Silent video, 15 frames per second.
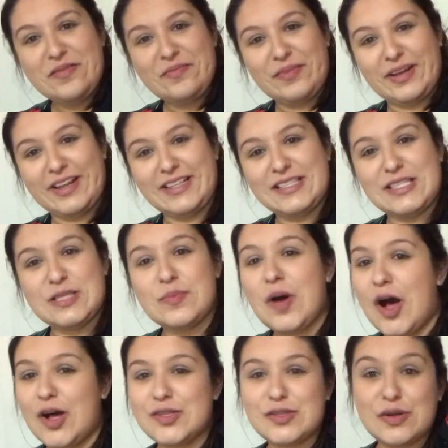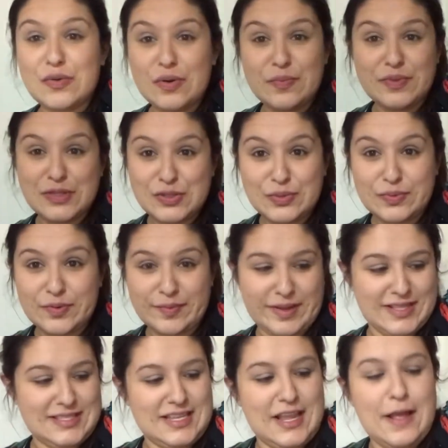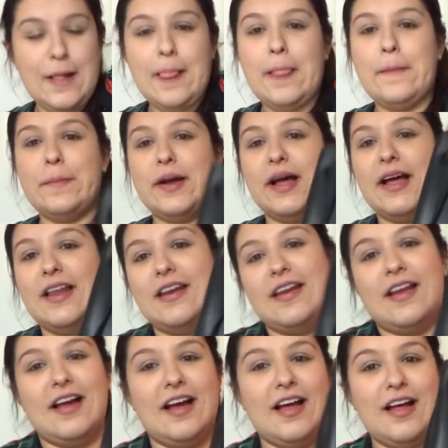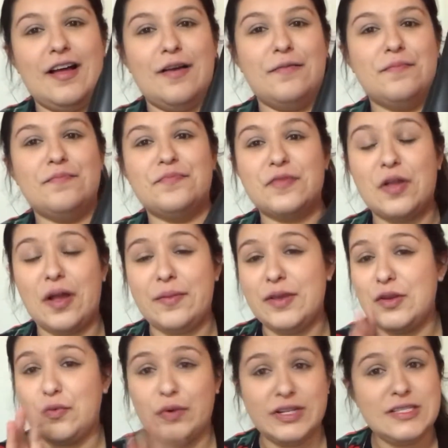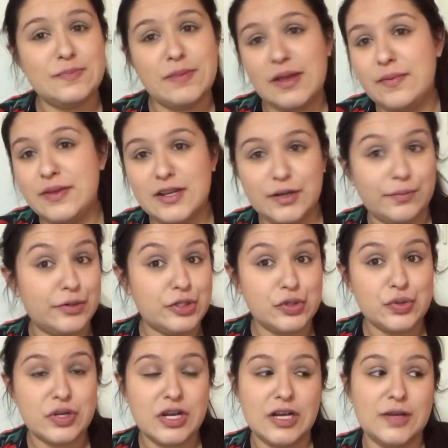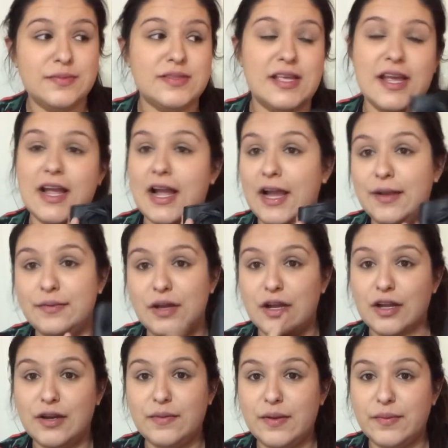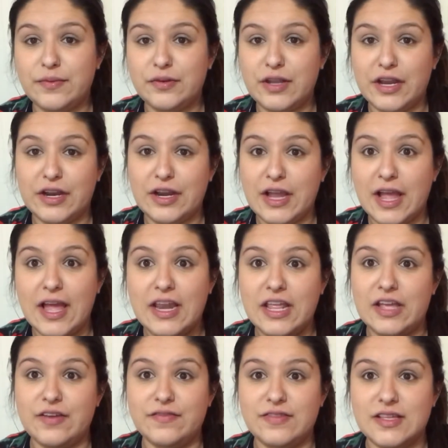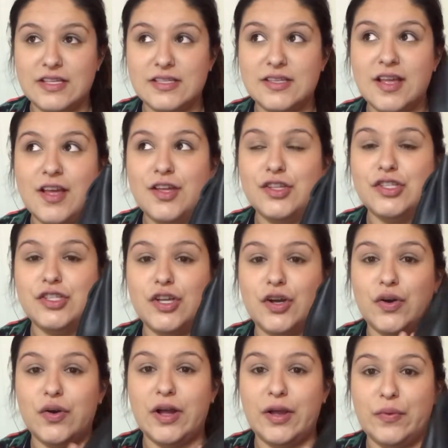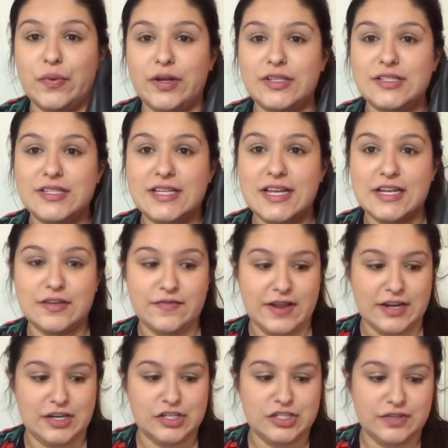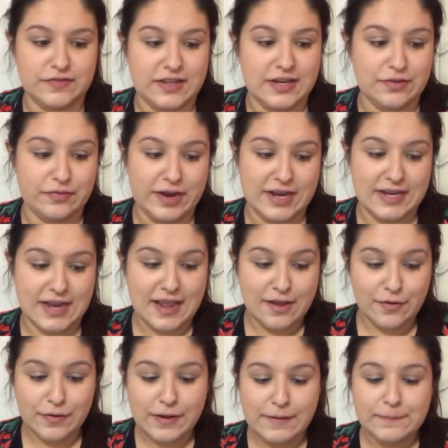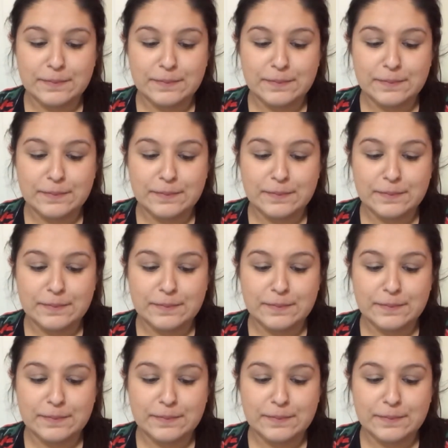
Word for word: but it's small, so it won't be super messy. But um, I mean, once baby number two comes, like, I am not going to be able to carry any of this. So I want to take advantage of it right now.